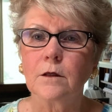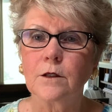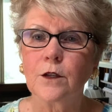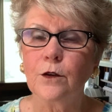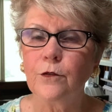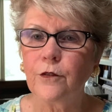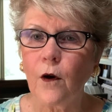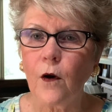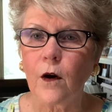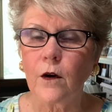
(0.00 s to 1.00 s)
too
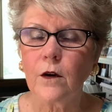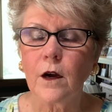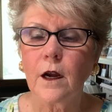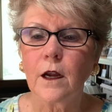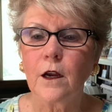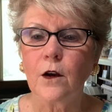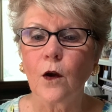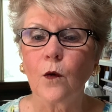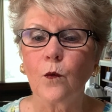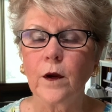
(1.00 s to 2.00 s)
far. You
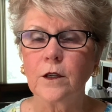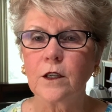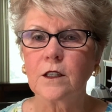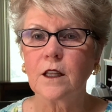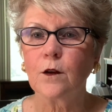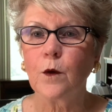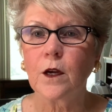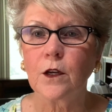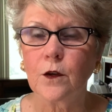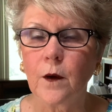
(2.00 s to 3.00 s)
know, we just think we
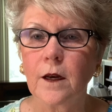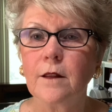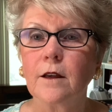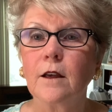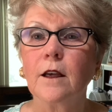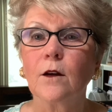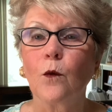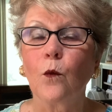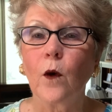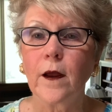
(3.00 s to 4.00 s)
can do anything and get
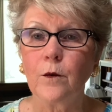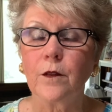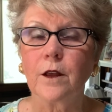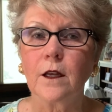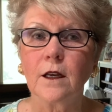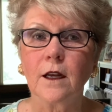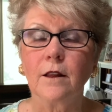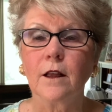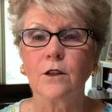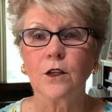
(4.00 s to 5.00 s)
away with it
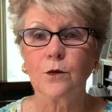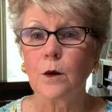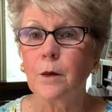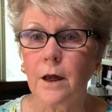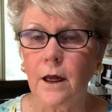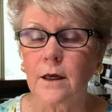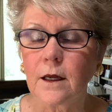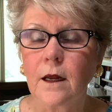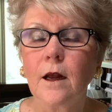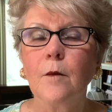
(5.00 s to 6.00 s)
and then just repent.
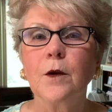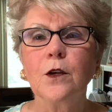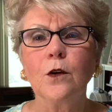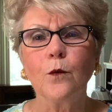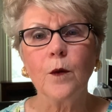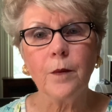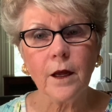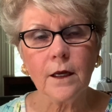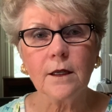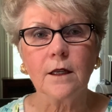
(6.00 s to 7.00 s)
But you know,
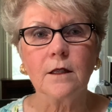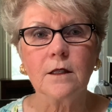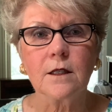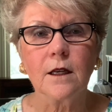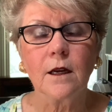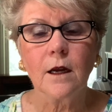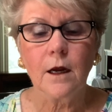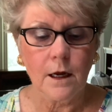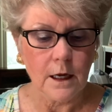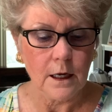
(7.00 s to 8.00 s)
repentance
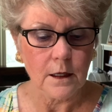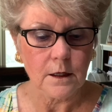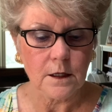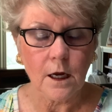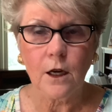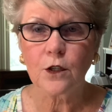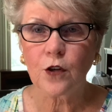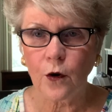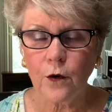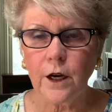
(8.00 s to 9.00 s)
is
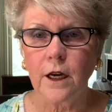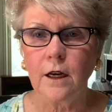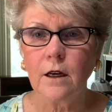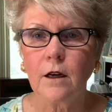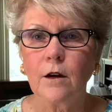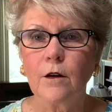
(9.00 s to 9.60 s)
turning.